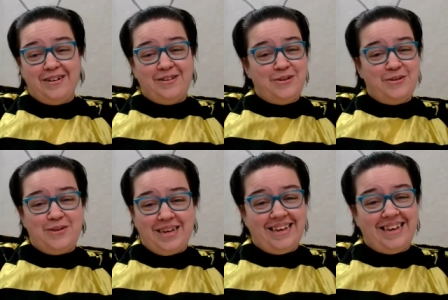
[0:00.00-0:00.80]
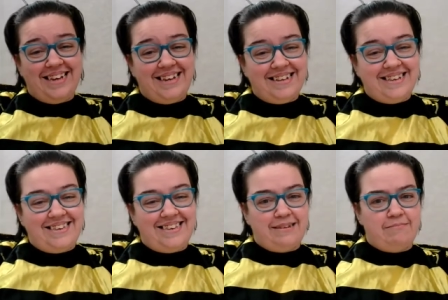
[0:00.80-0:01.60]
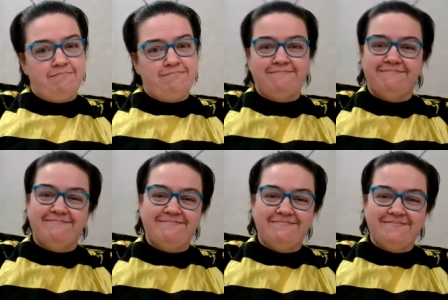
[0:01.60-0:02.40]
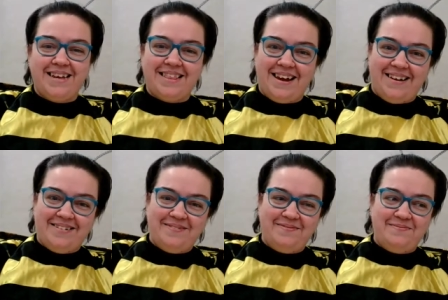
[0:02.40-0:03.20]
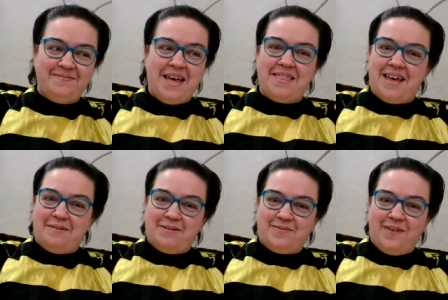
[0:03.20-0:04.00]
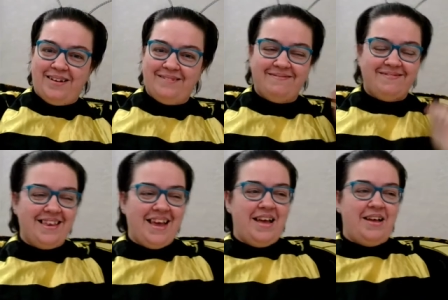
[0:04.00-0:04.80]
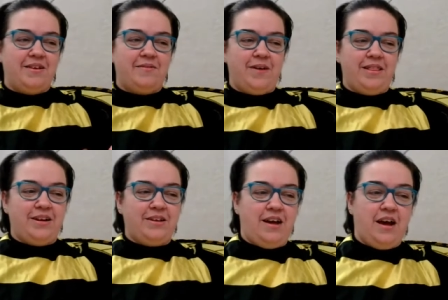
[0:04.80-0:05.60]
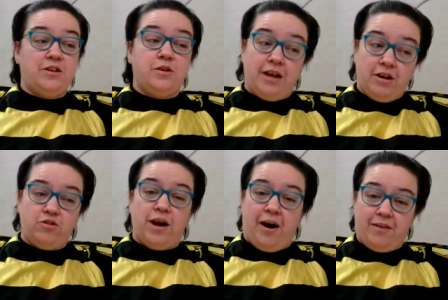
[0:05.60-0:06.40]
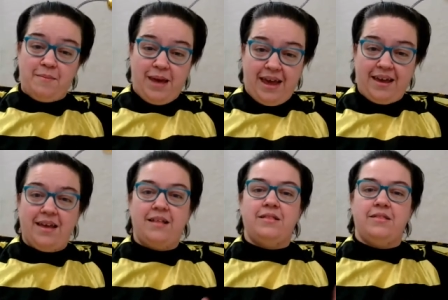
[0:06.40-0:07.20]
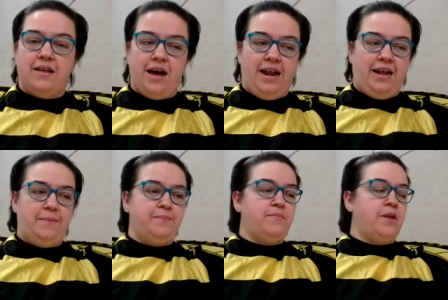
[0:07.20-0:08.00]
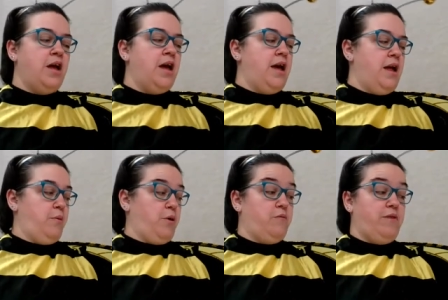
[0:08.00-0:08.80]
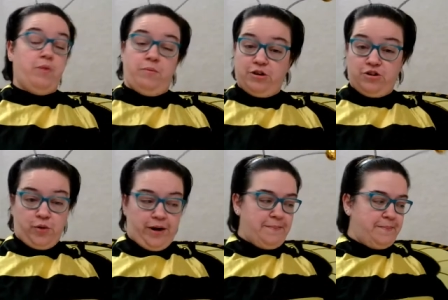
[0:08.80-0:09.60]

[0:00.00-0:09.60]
to eat. There. That was fun. A fun little song. So it tells you how they make the honey. And we're going to read one more story